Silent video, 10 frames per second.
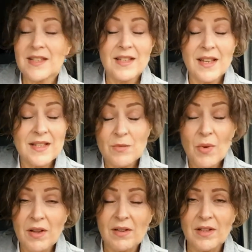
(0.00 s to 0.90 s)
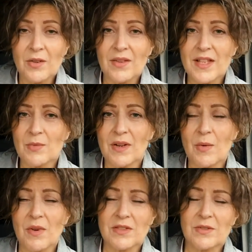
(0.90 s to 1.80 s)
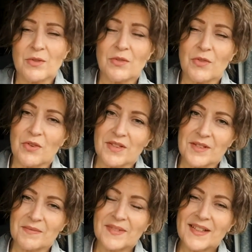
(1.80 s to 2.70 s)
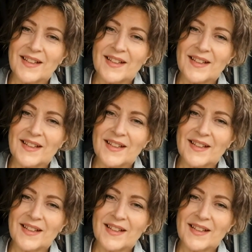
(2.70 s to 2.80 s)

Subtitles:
his will. That's what he wants to do for us.